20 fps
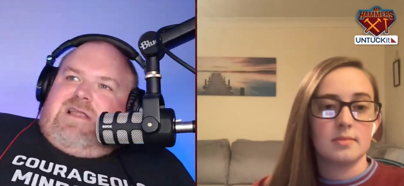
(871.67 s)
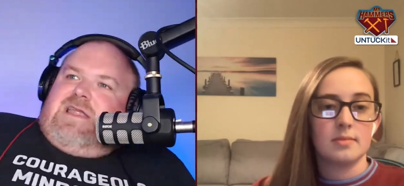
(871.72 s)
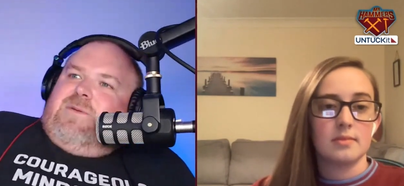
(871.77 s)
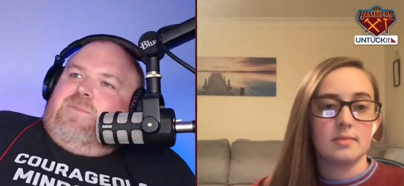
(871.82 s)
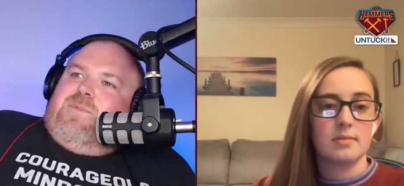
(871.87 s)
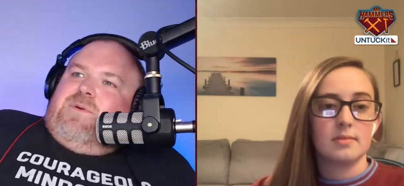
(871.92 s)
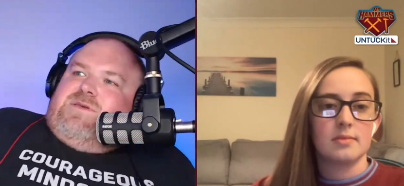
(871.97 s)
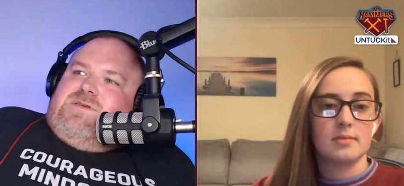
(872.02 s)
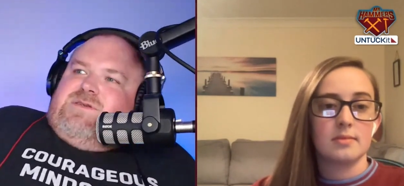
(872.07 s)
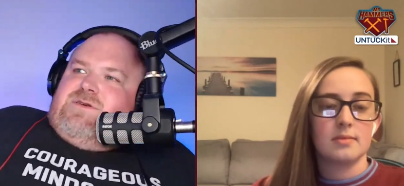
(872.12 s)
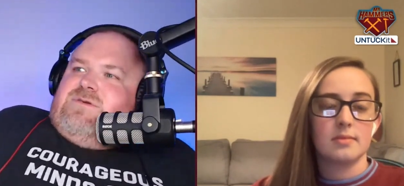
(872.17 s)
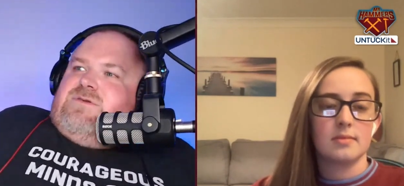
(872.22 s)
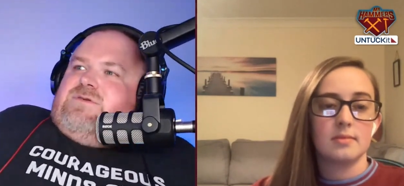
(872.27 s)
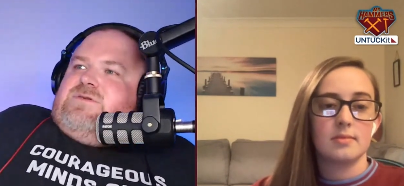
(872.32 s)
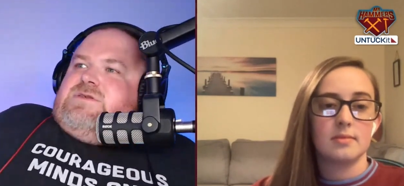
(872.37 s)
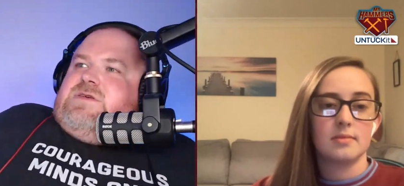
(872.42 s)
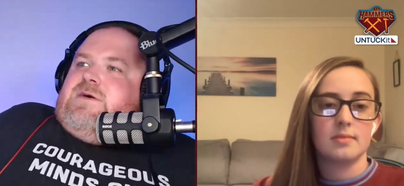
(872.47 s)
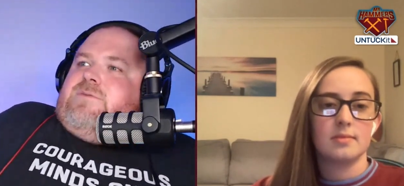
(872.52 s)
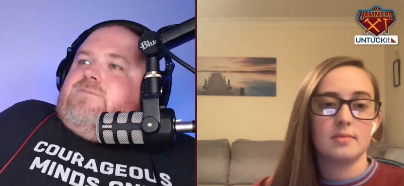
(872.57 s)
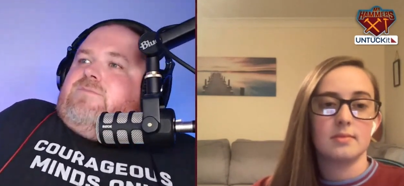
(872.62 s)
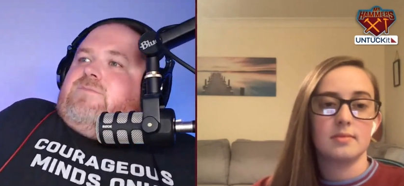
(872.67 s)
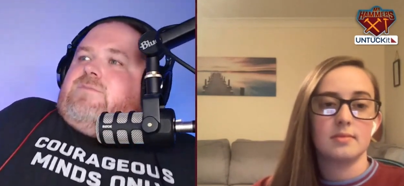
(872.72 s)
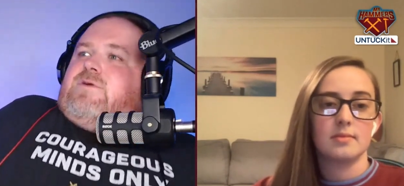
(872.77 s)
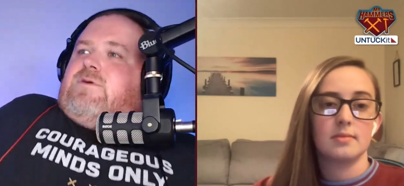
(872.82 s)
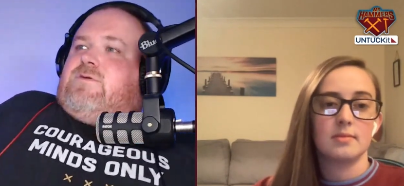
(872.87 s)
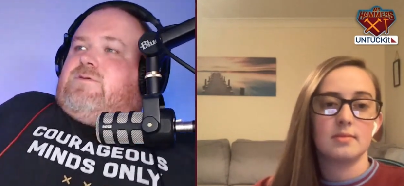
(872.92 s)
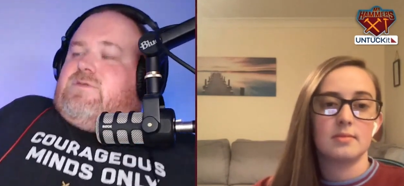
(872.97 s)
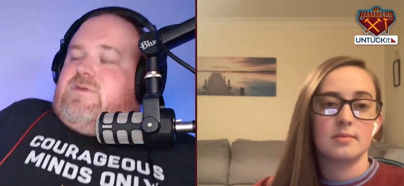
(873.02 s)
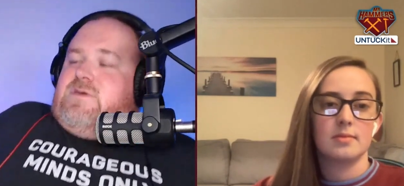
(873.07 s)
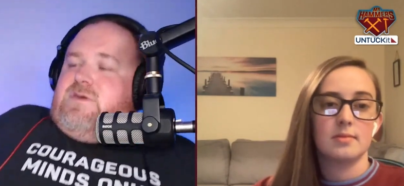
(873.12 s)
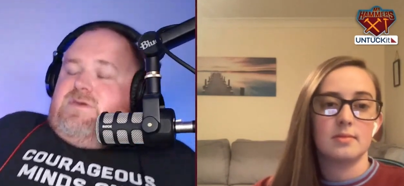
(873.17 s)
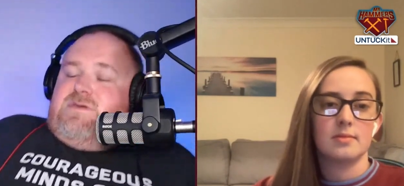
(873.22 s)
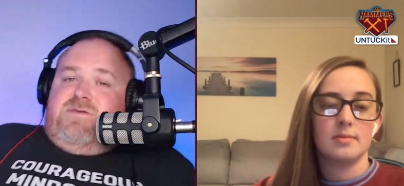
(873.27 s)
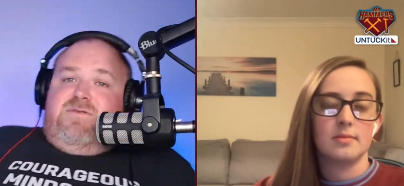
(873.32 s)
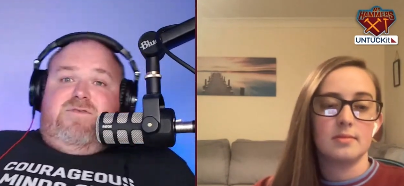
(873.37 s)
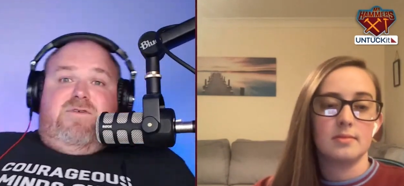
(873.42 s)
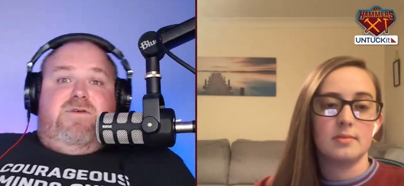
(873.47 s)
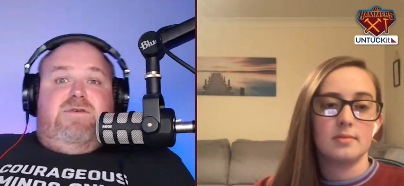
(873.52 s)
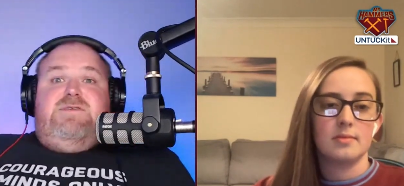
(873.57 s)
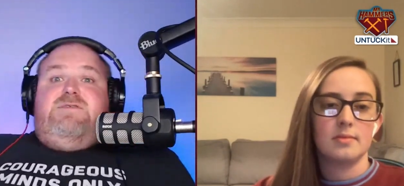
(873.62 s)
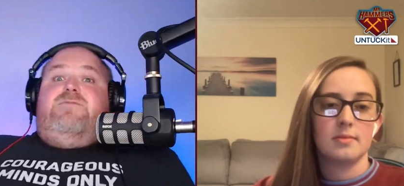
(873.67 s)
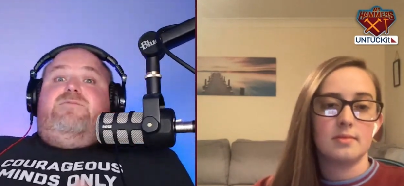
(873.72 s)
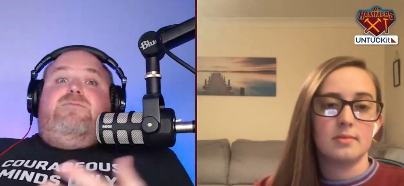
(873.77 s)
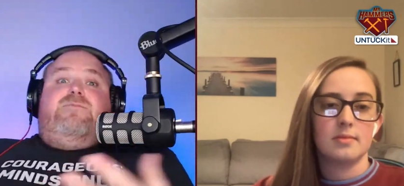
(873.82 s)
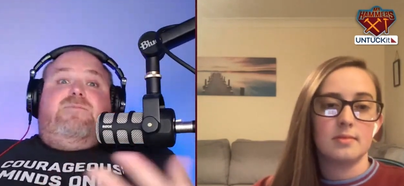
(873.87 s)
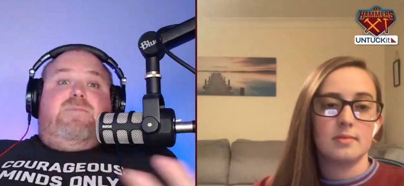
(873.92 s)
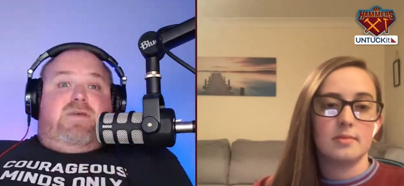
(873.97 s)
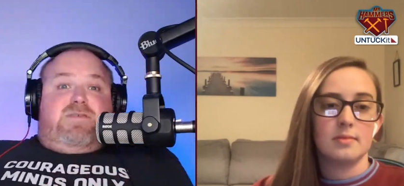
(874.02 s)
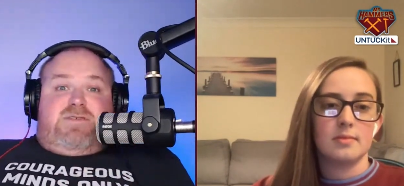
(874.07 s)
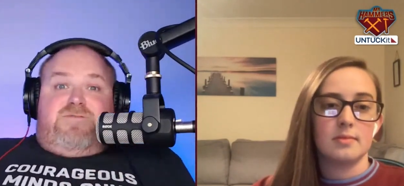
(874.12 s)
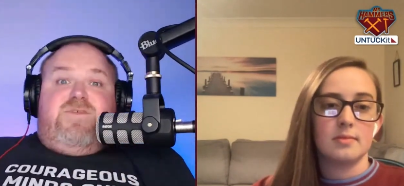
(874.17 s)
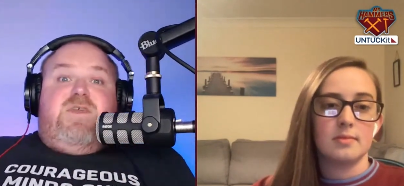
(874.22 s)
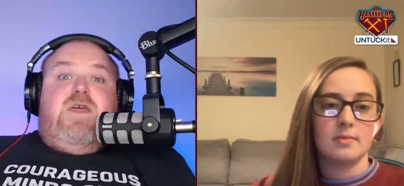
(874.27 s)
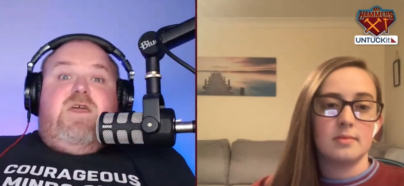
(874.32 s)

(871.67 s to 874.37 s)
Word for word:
Speaker 1: the Clippers who's um who's a is a is a is a